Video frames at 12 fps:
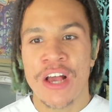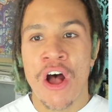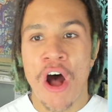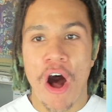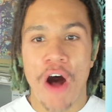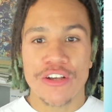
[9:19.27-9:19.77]

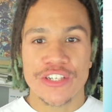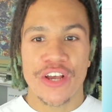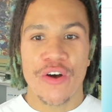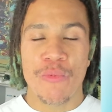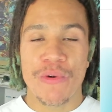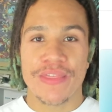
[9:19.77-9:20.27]

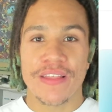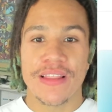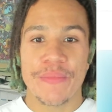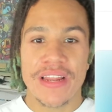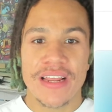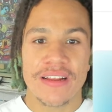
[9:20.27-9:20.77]
Also with the
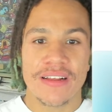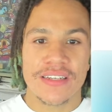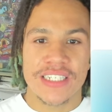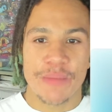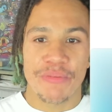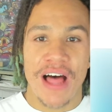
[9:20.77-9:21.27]
limited
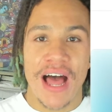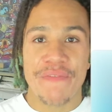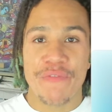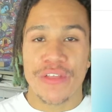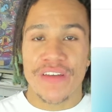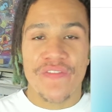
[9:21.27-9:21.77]
supply of
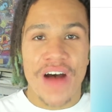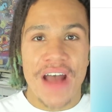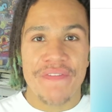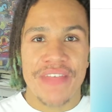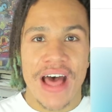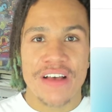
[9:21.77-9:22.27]
only
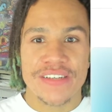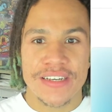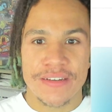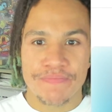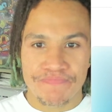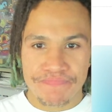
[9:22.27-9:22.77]

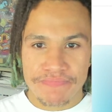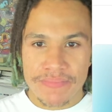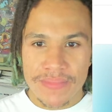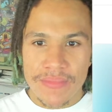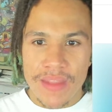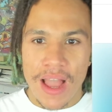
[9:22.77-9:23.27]

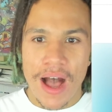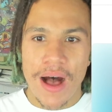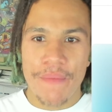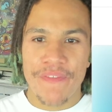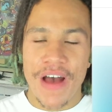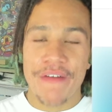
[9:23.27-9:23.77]

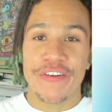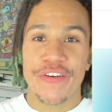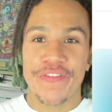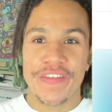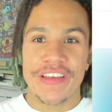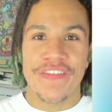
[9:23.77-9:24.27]

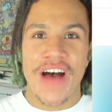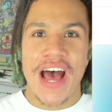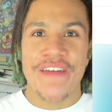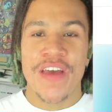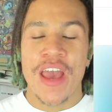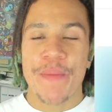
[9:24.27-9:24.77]

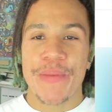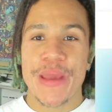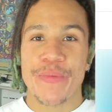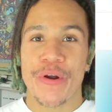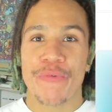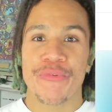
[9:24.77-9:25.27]
555,
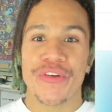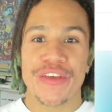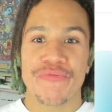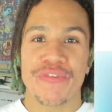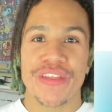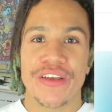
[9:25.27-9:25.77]
people are really,
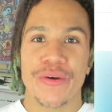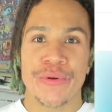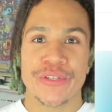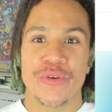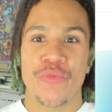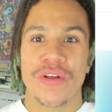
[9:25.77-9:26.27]
really going
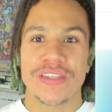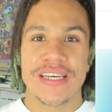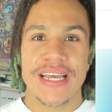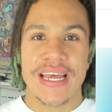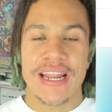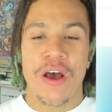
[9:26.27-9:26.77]
to want to
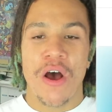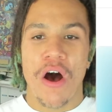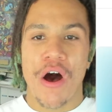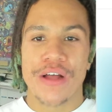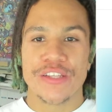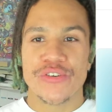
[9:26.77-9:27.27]
get
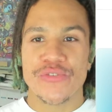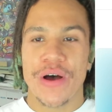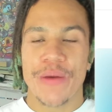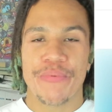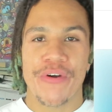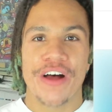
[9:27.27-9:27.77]
onto a
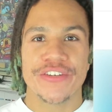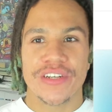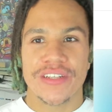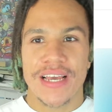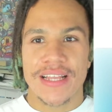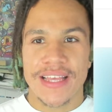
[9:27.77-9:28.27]
project
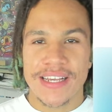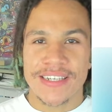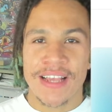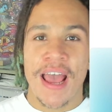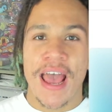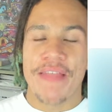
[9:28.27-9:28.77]
like this,
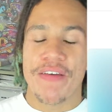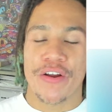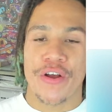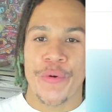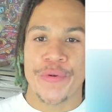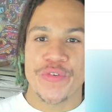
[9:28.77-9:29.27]
and they're
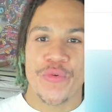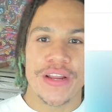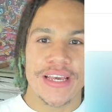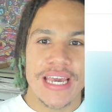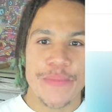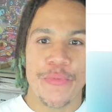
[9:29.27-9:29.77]
going to want to
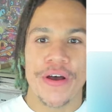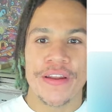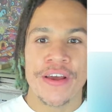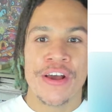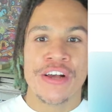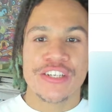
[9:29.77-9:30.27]
keep one.
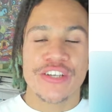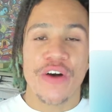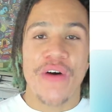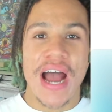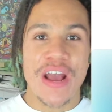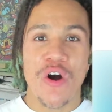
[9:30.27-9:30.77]
So
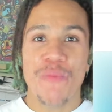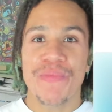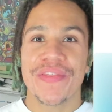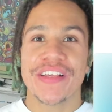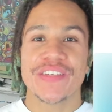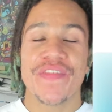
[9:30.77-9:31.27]
I hope
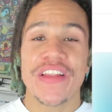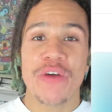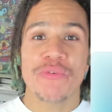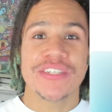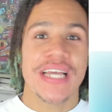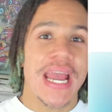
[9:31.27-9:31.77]
that this video
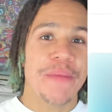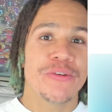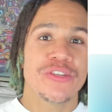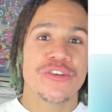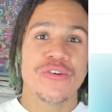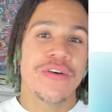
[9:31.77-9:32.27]
was able
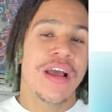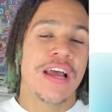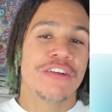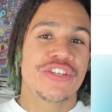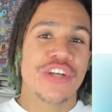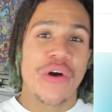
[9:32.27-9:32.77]
to
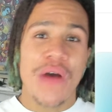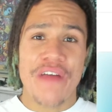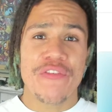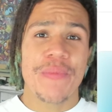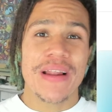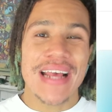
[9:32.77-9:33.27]
show
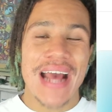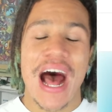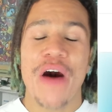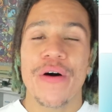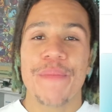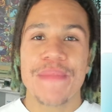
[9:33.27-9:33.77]
everybody
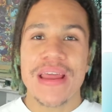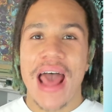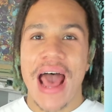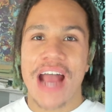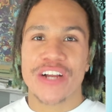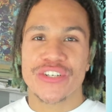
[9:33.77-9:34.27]
how a mint
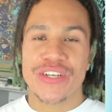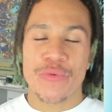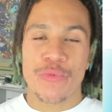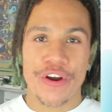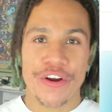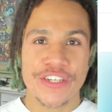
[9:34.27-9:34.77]
actually
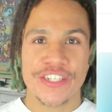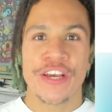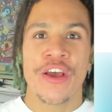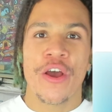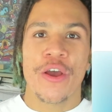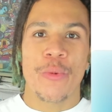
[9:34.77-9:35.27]
works.
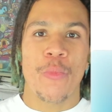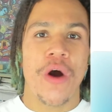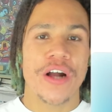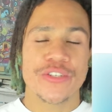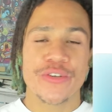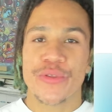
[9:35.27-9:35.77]

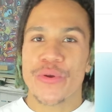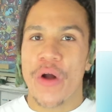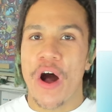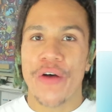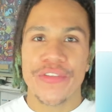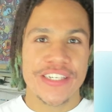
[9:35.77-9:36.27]
walked you through
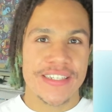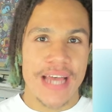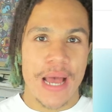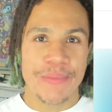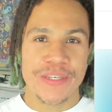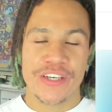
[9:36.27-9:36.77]
all the
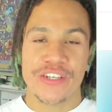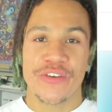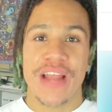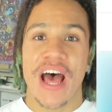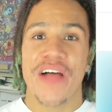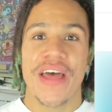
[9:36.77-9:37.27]
steps. So
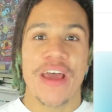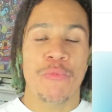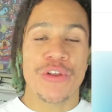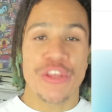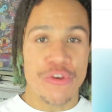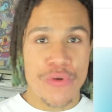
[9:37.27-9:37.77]
now that
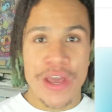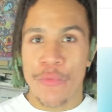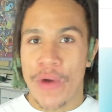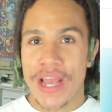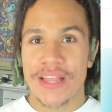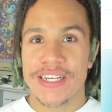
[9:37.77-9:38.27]
when you get
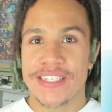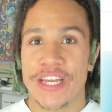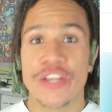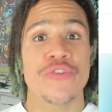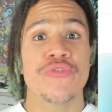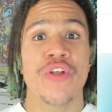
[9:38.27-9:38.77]

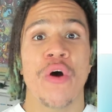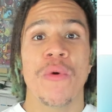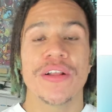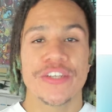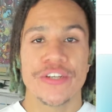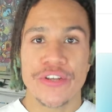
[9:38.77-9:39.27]
whitelisted, you know
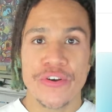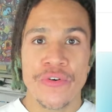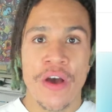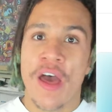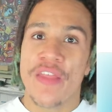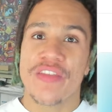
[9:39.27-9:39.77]
what to do.
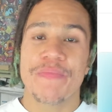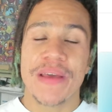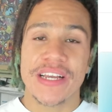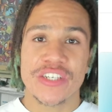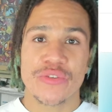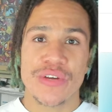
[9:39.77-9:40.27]
The
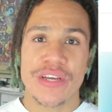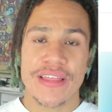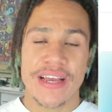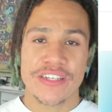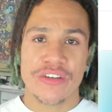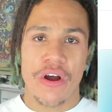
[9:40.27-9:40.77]
biggest three
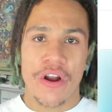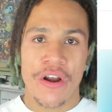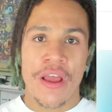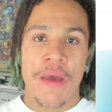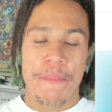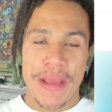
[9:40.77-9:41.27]
things are:
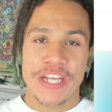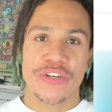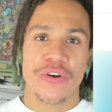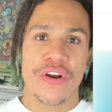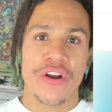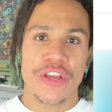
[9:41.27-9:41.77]
make
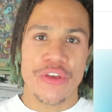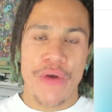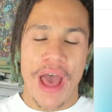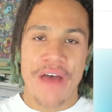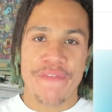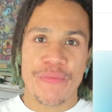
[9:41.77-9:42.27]
sure you
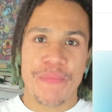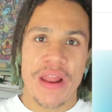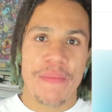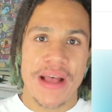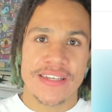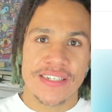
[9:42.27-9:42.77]
have your
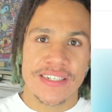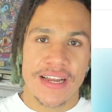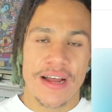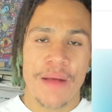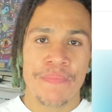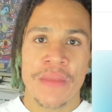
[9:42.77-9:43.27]
MetaMask set
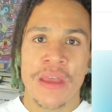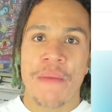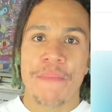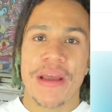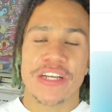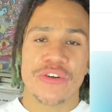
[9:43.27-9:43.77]
up,
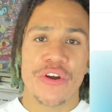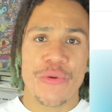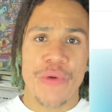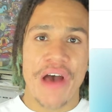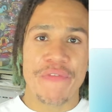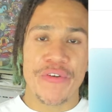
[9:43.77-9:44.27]
make sure you
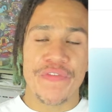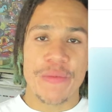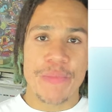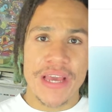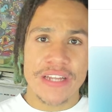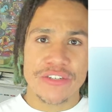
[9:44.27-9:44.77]
have your
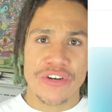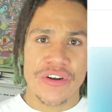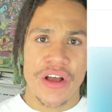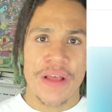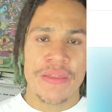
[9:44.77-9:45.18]
VPN turned on.